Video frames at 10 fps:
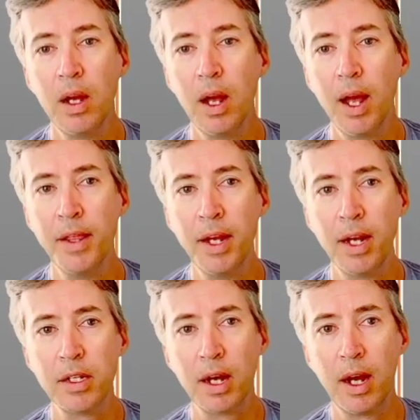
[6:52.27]
And then
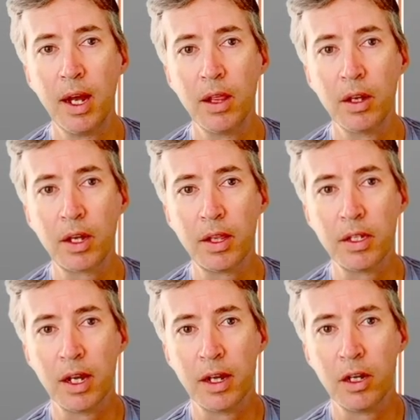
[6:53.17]
as I look at this,
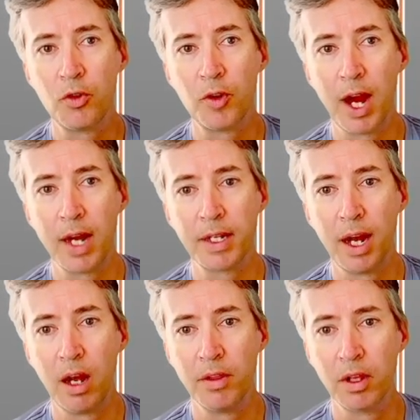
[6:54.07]
I'm going to drag
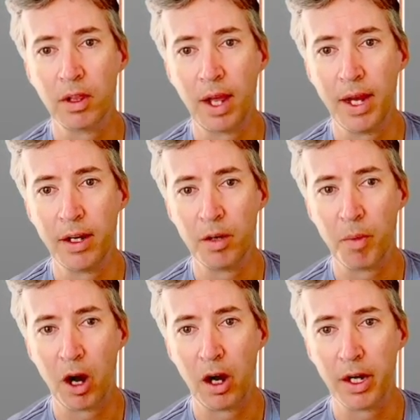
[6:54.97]
down the layer
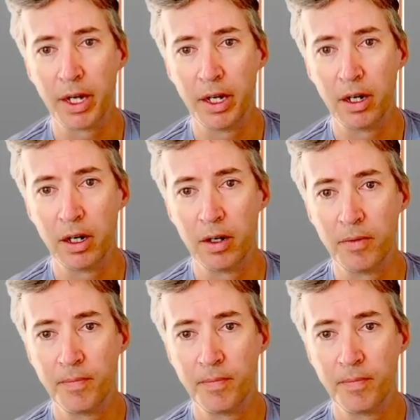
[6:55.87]
bar here.